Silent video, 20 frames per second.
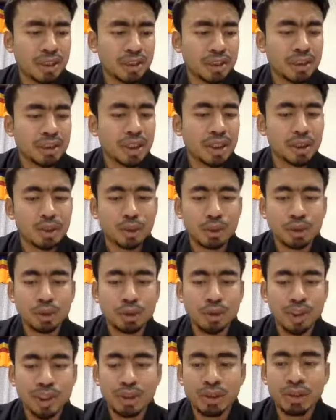just to
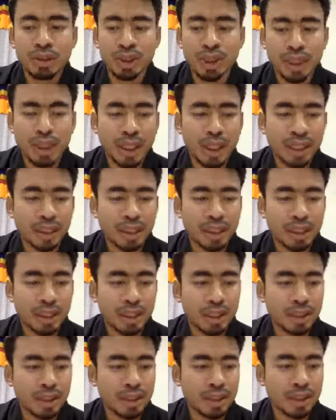recall again,
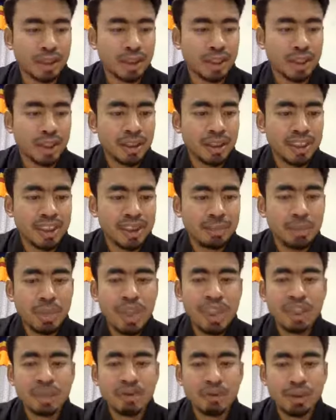the
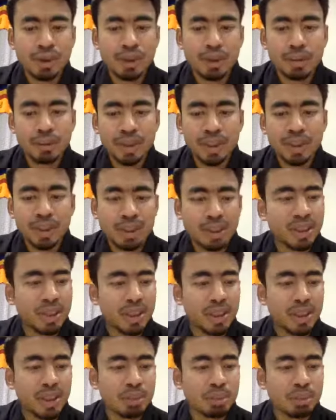Space Forum is
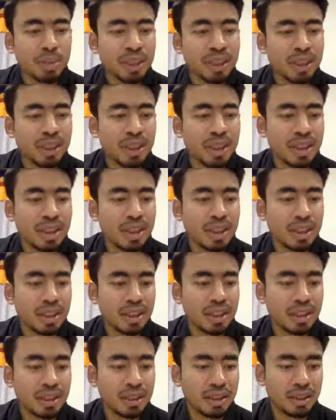the monthly
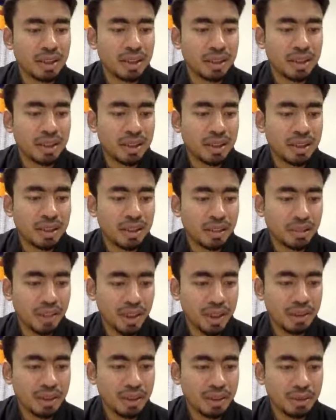
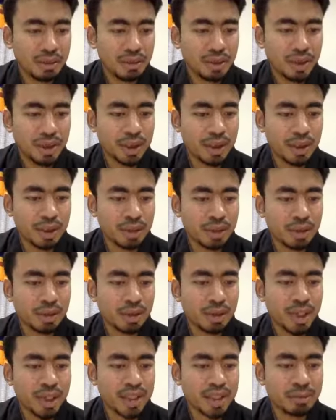event
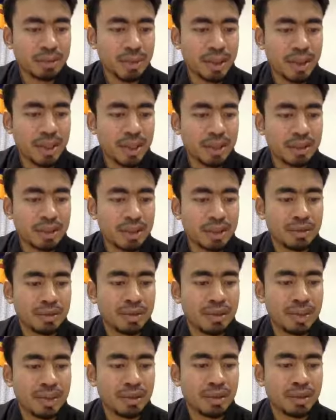organized by the
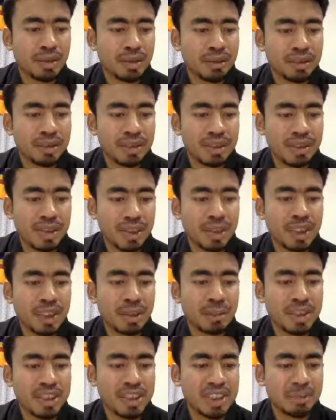Division of
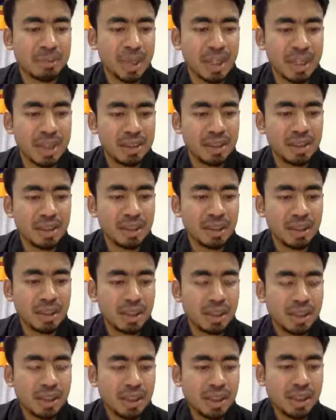Telecom and Space.
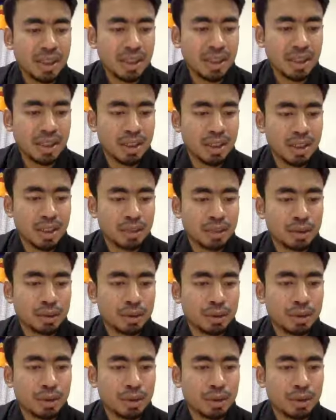
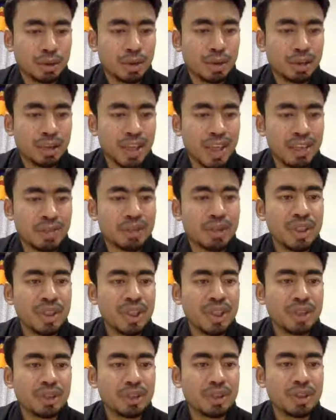So on
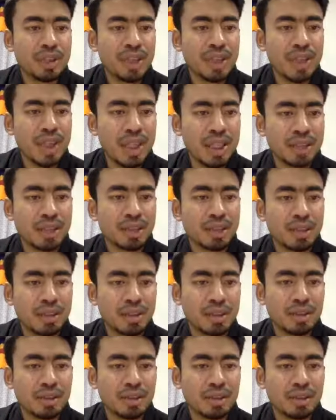every 29th